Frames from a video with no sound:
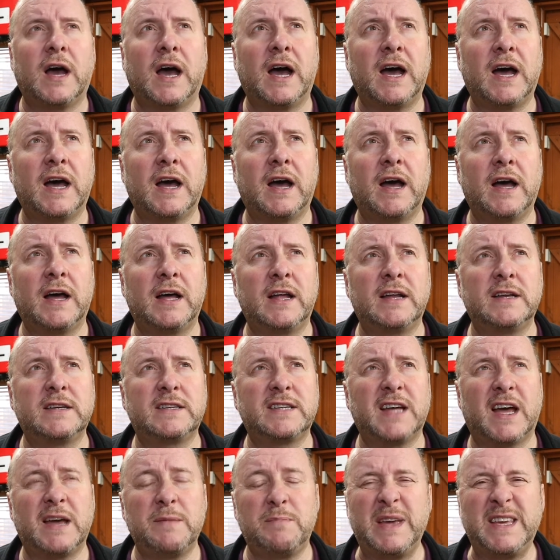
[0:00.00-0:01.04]

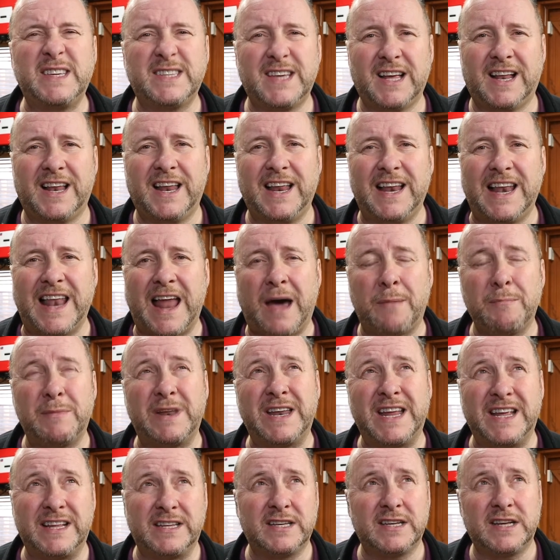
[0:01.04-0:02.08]
and I basically
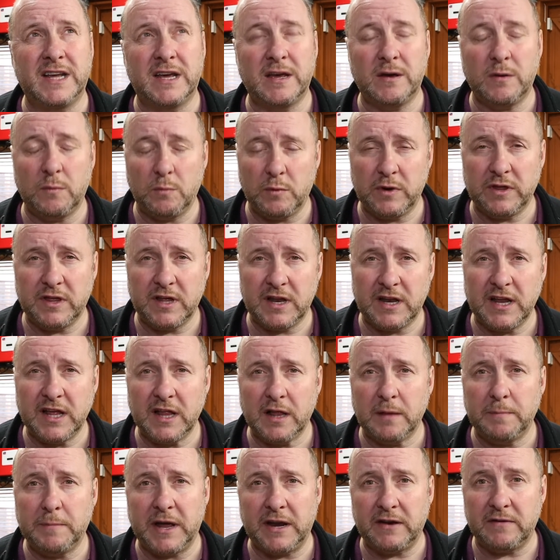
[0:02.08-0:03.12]
laminated it with a
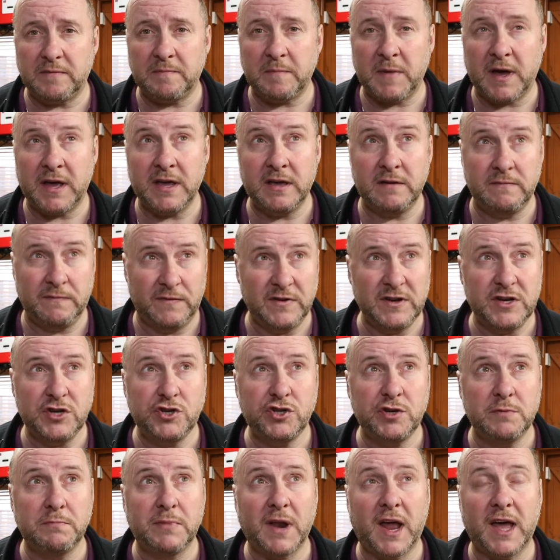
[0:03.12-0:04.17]
little bit of my
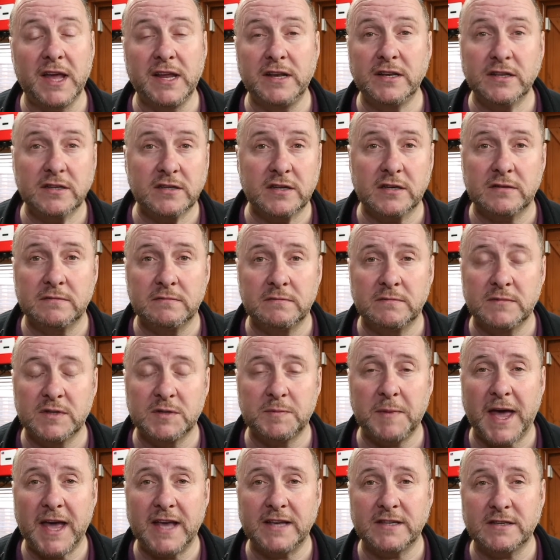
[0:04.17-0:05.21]
Venetian blind
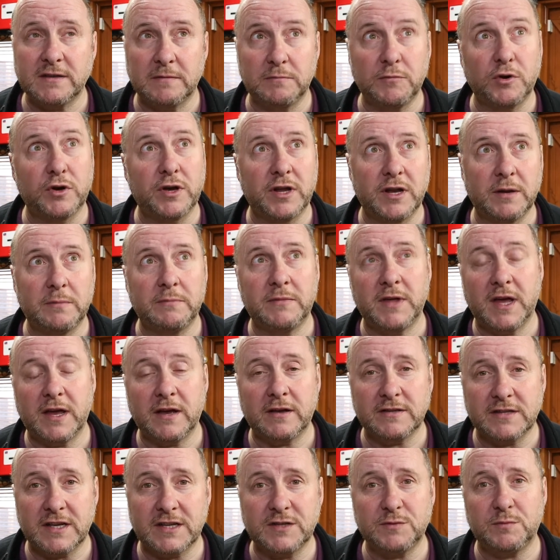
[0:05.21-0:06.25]
spares. I'm looking up there
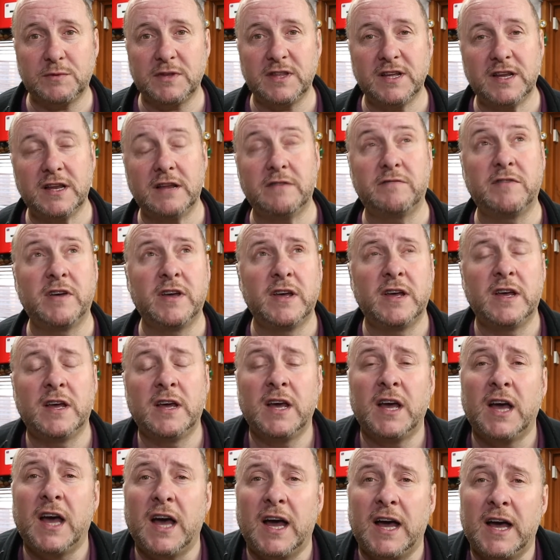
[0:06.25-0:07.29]
because that's where they live.
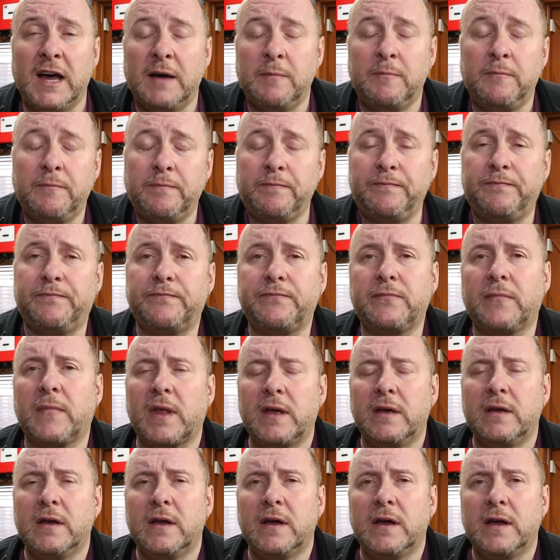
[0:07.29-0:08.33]

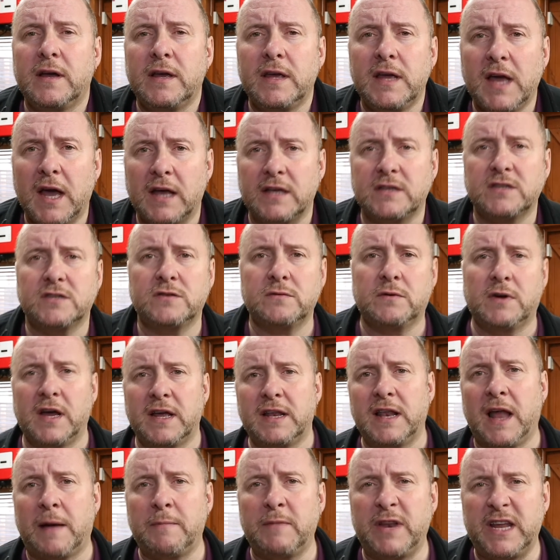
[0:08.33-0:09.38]
So I
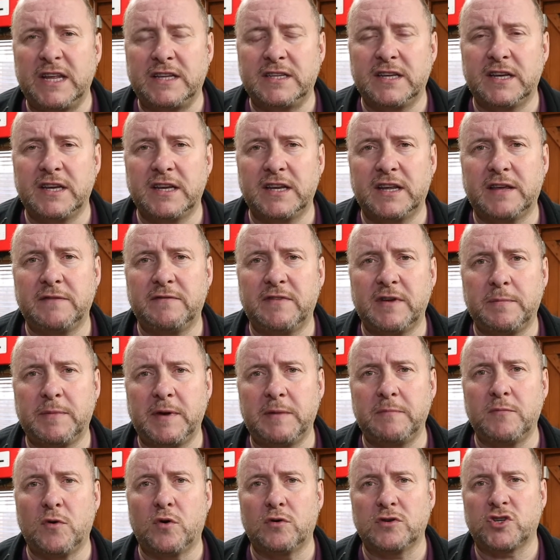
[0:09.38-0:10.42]
laminated it, give it a
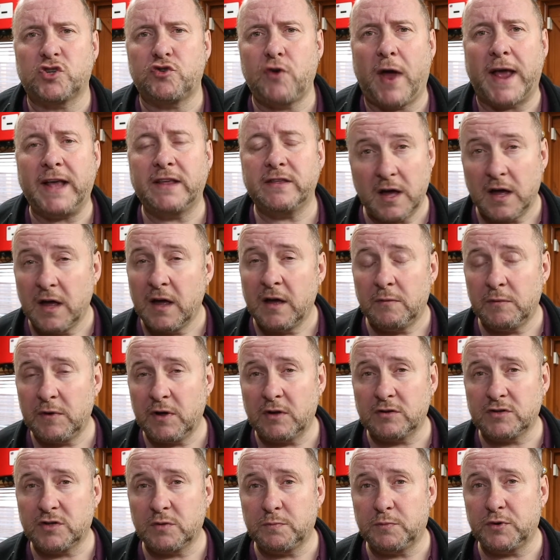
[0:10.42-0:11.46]
bit more strength. We
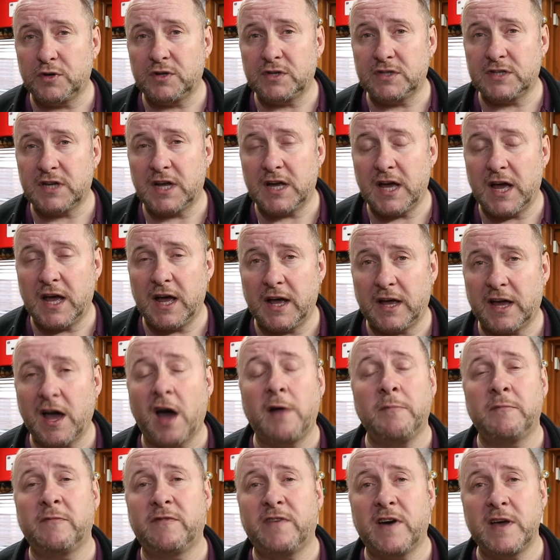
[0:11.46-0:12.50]
also put
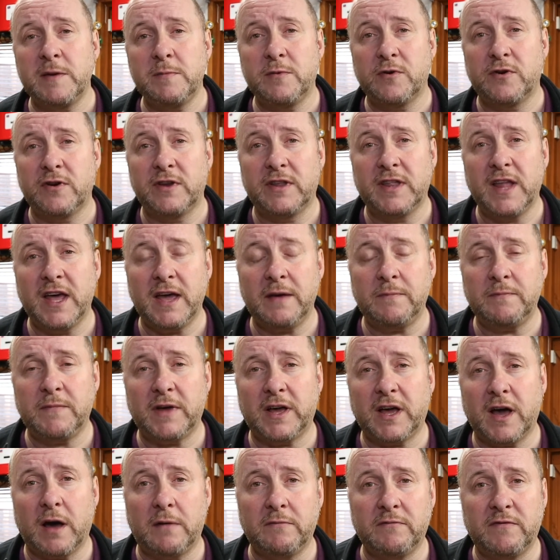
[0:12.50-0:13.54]
carbon fiber in there, a
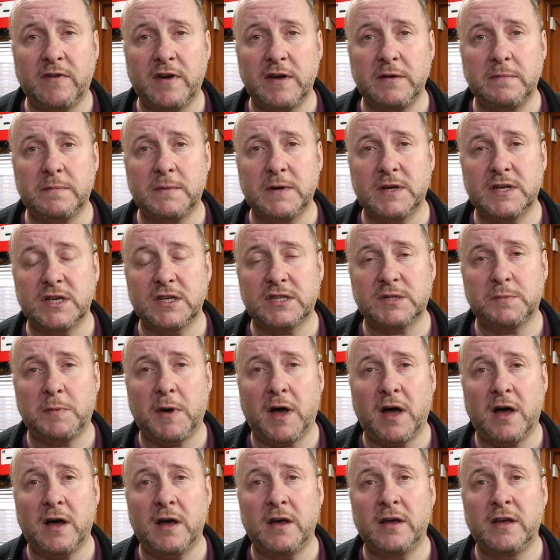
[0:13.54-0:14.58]
carbon fiber
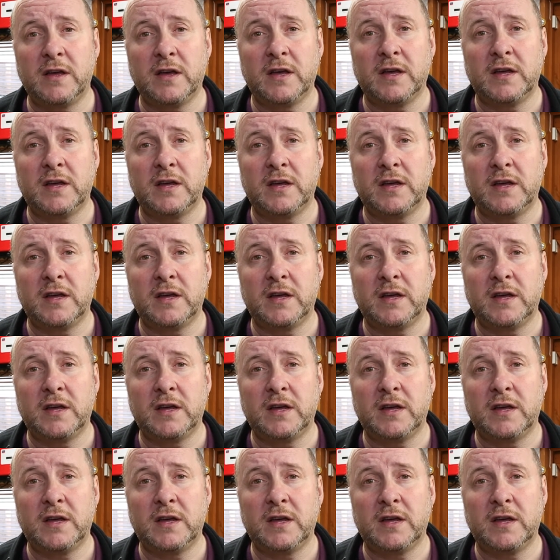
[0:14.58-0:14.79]
spar,